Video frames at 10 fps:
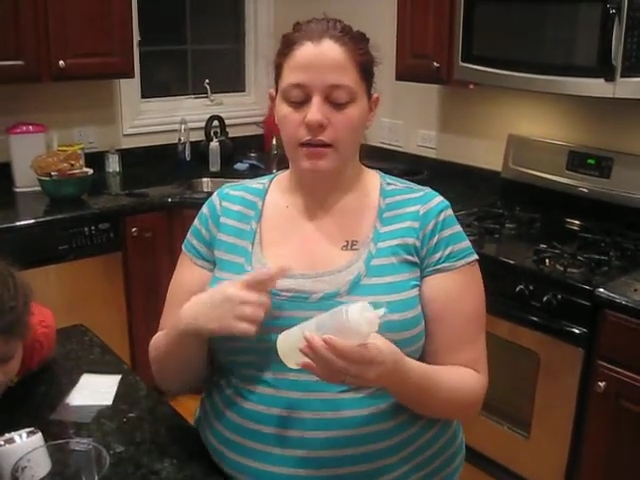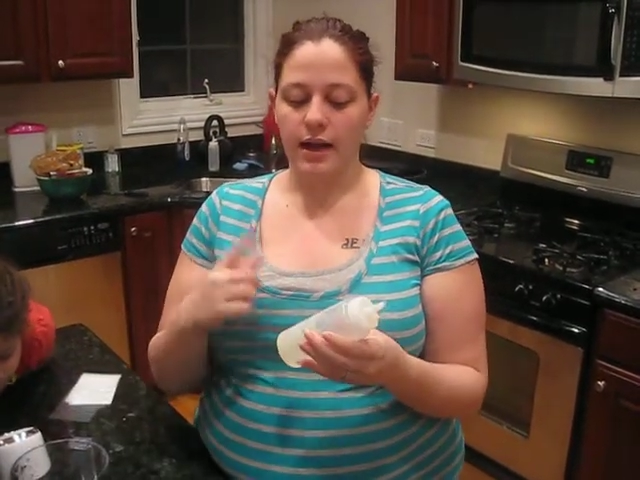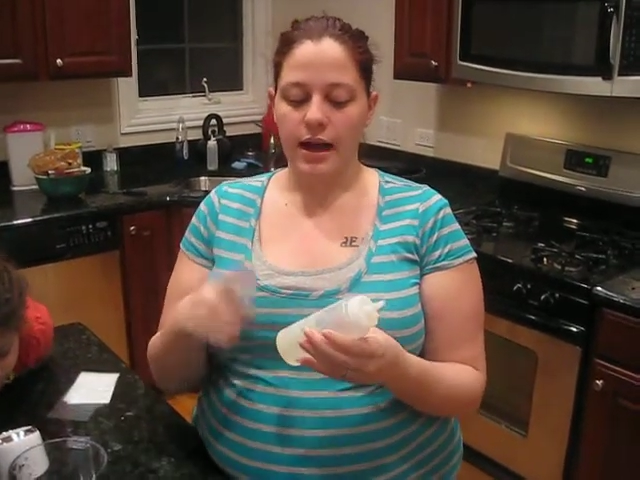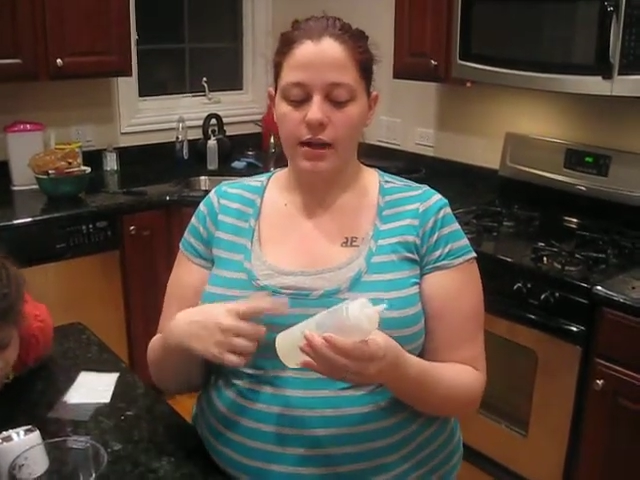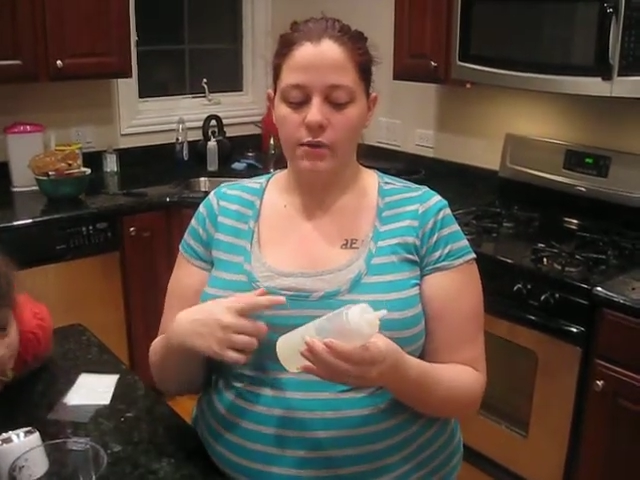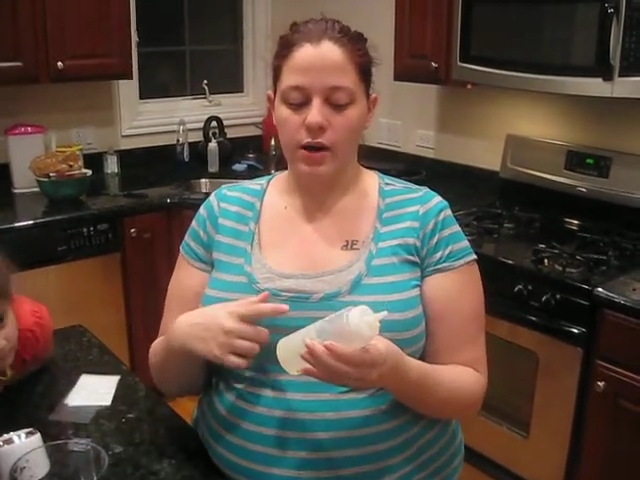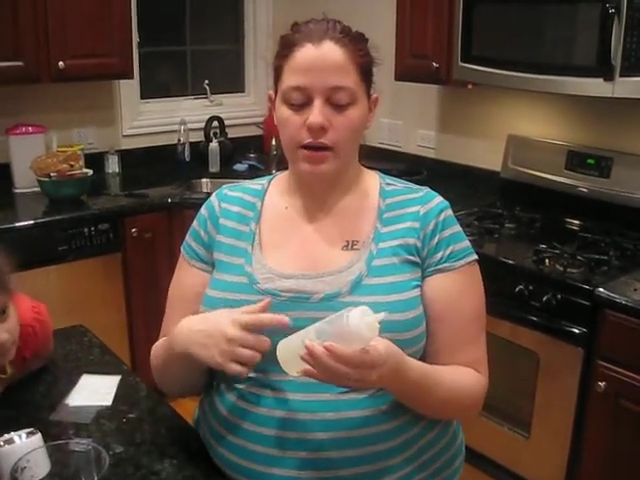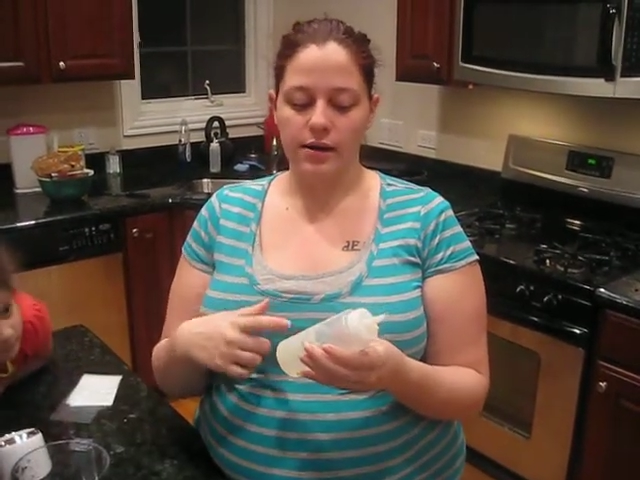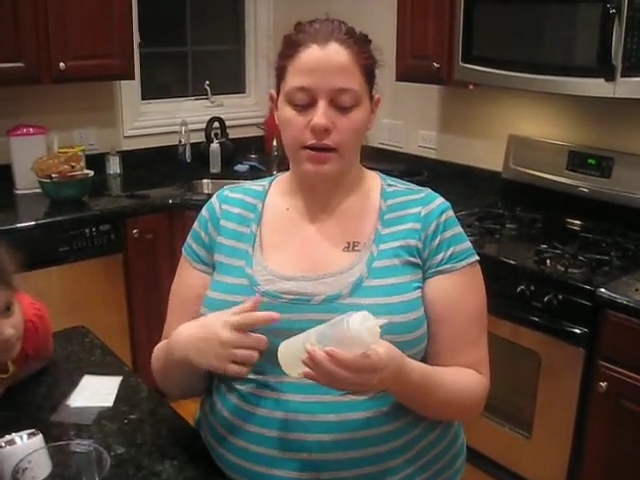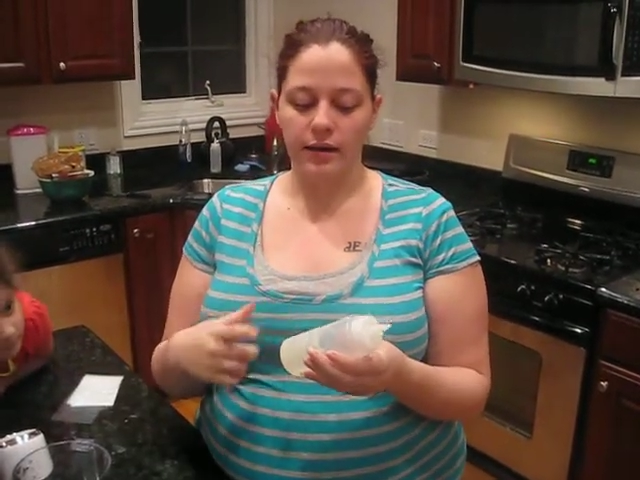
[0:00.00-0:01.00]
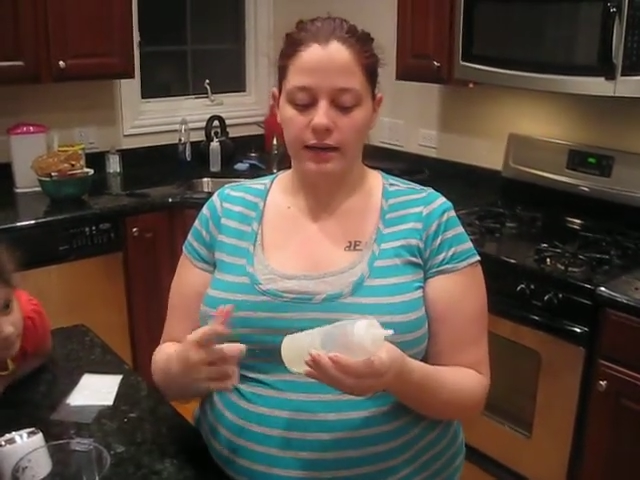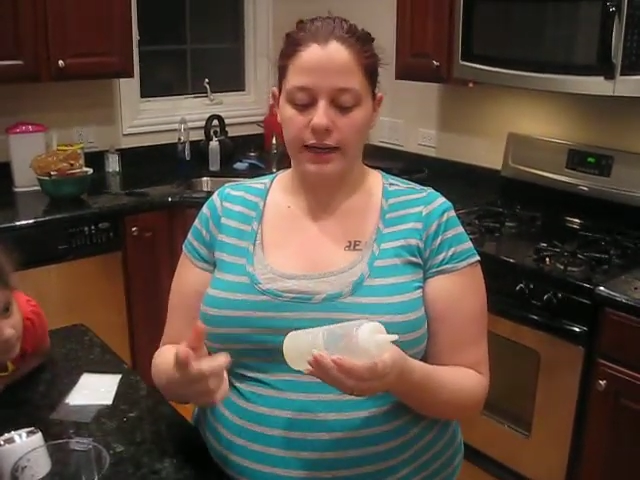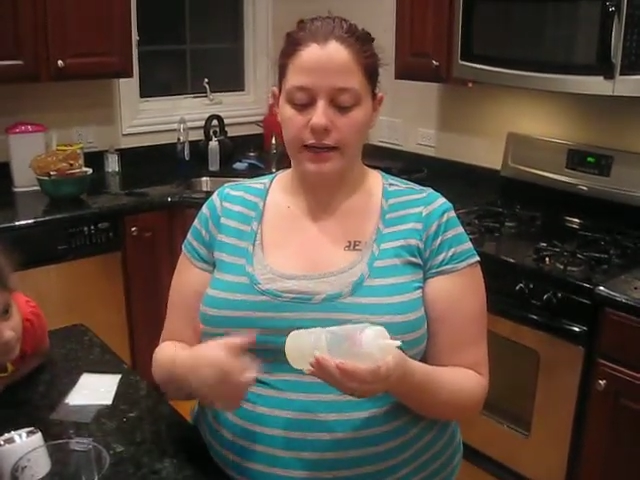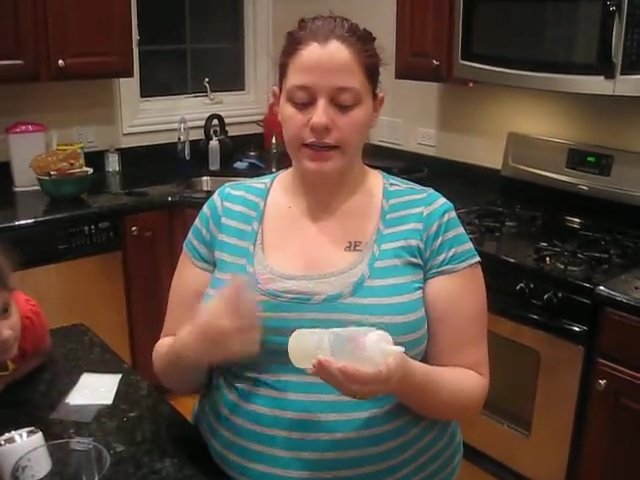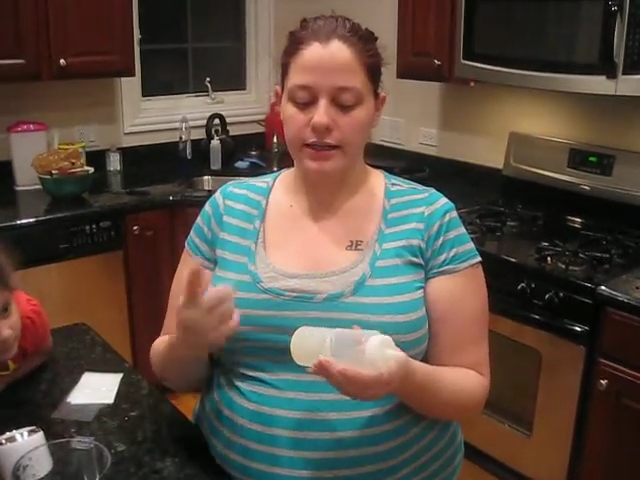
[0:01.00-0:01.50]
Hot water,
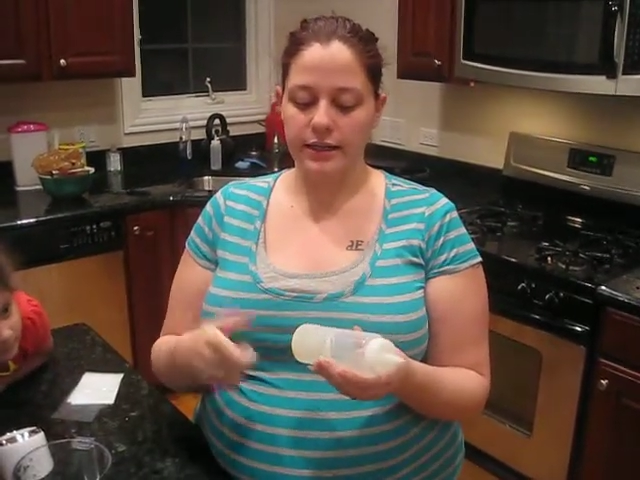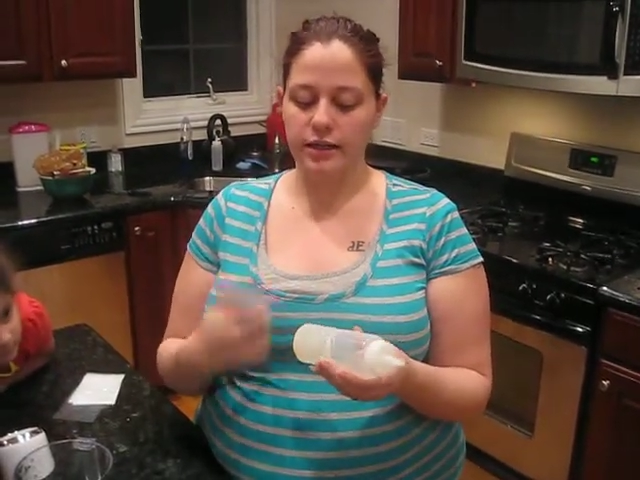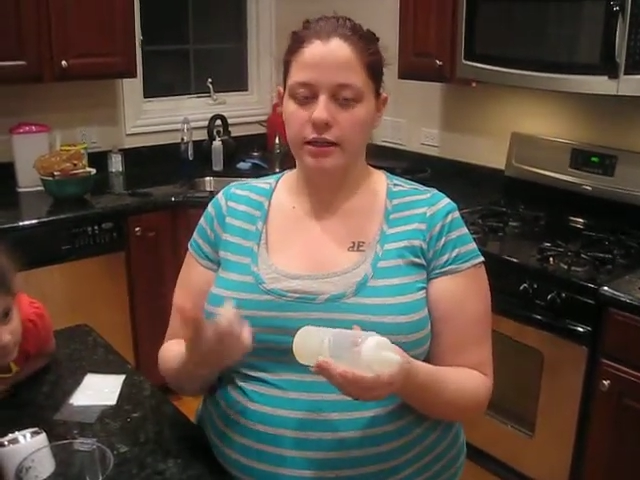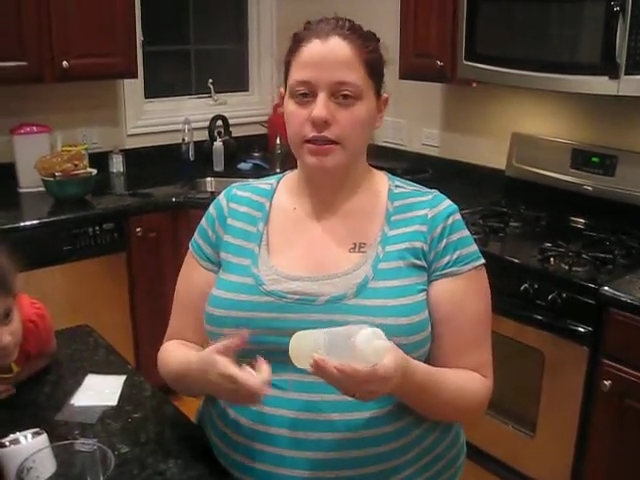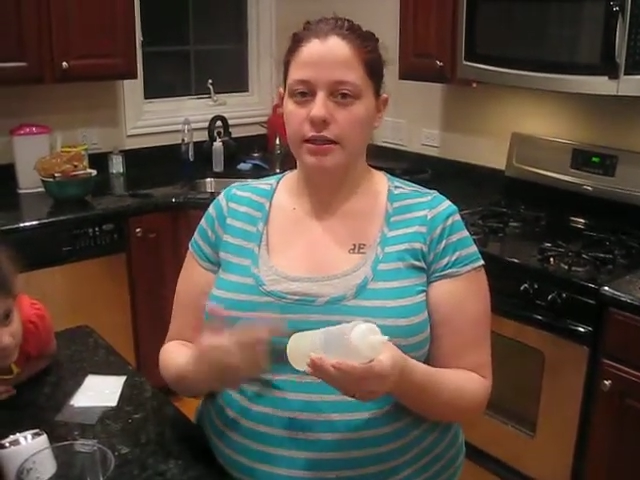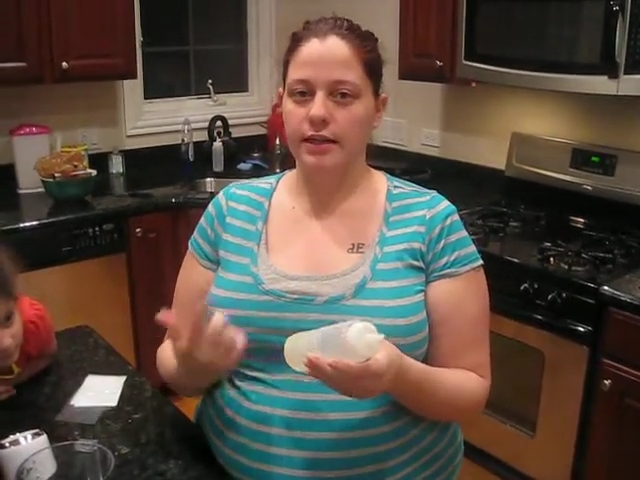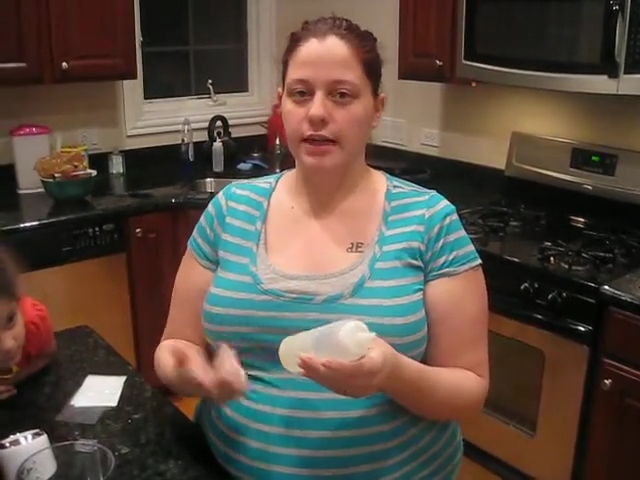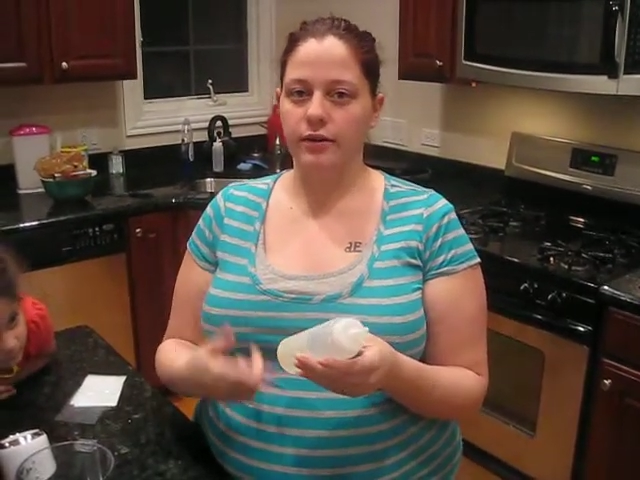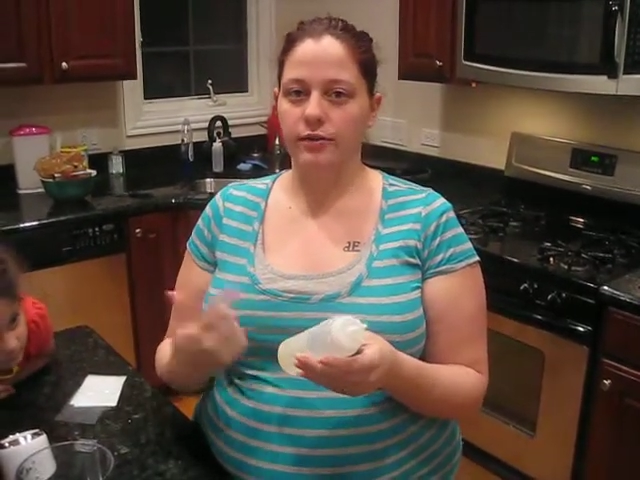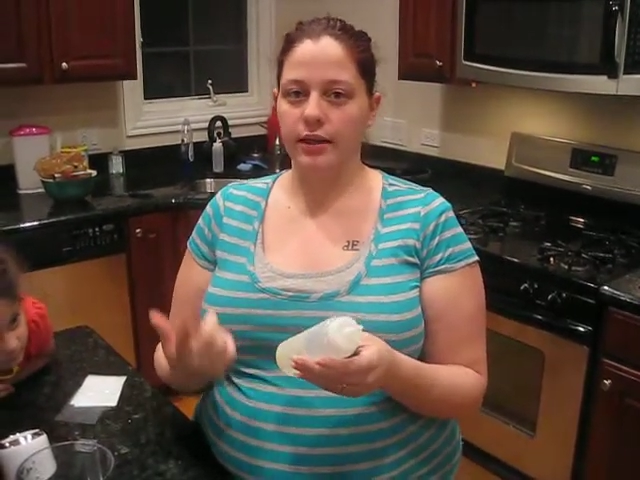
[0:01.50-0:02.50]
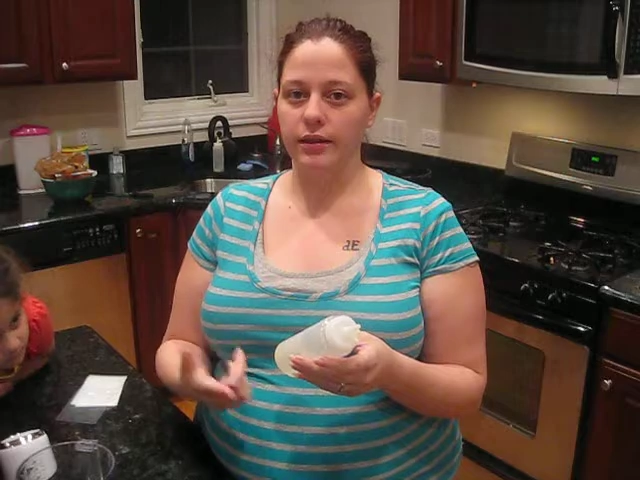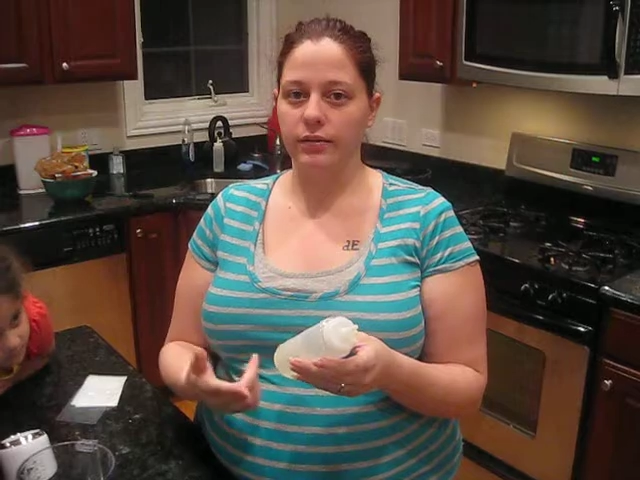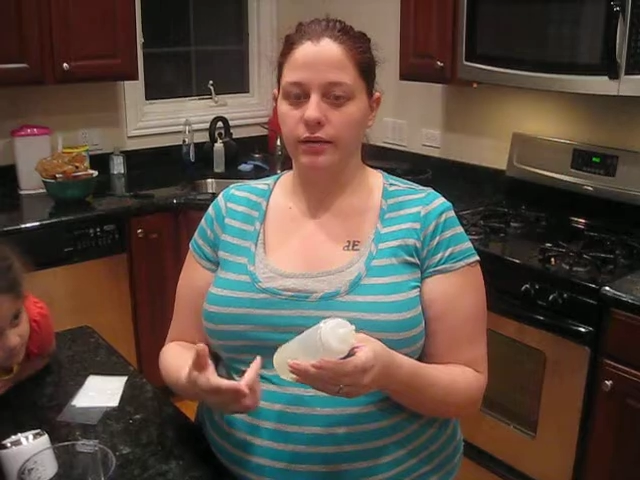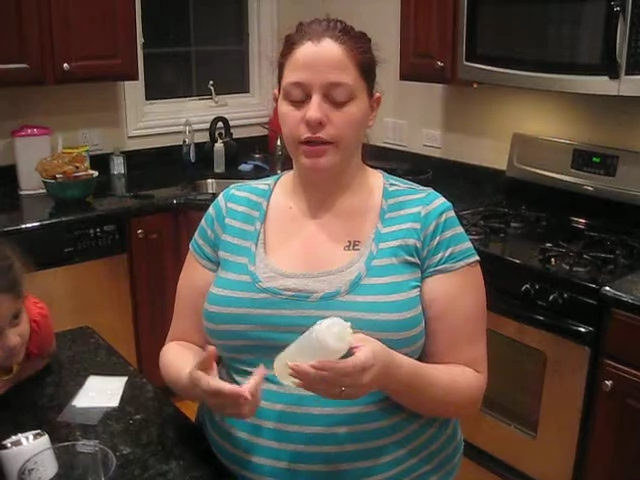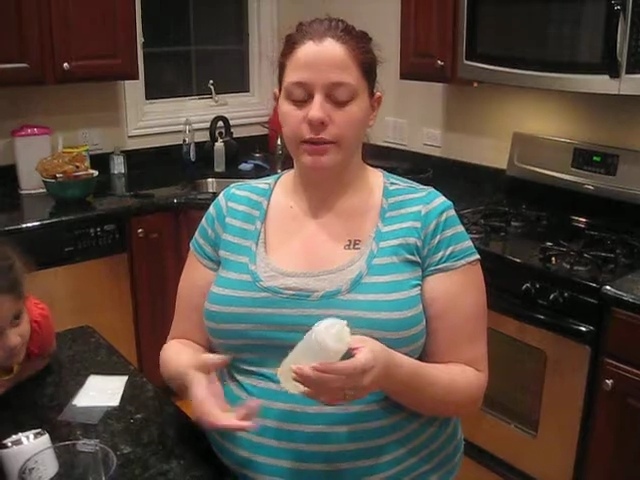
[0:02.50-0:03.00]
let it continuously kind of run
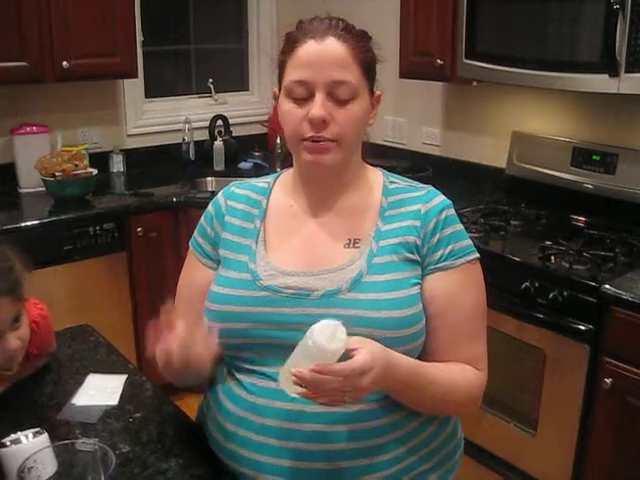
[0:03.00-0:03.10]
through it,